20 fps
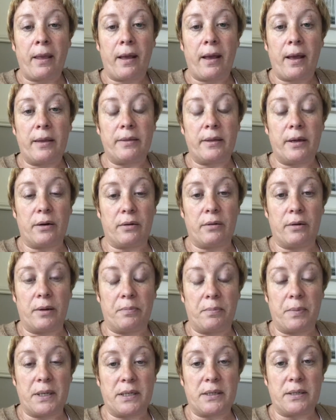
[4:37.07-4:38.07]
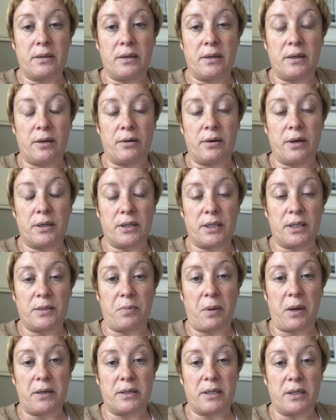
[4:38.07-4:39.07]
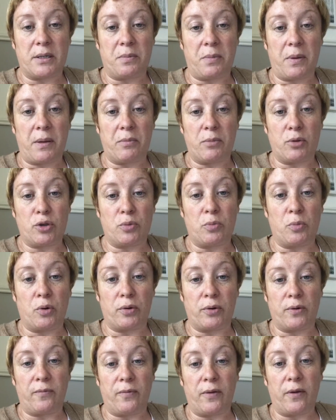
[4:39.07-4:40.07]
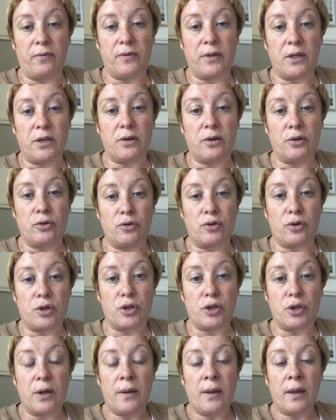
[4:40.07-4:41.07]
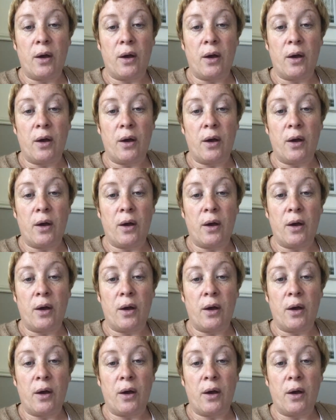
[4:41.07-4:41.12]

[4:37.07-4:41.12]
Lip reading: and they're not expecting to pay much more than 1,500.